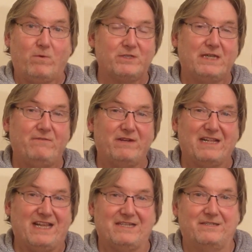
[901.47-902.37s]
wasn't even
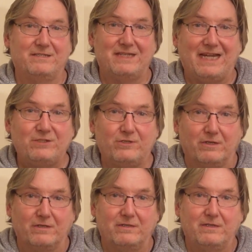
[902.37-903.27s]
classed as an
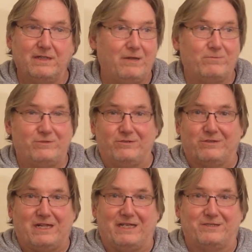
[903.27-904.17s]
adjunct. It was
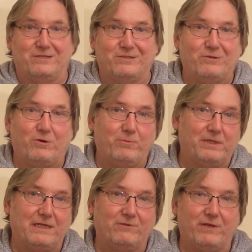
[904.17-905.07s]
just classed as a
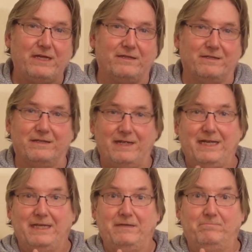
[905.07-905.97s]
normal ingredient
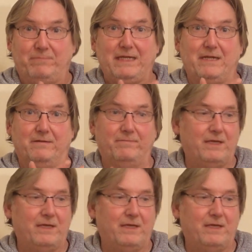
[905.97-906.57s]
in beer.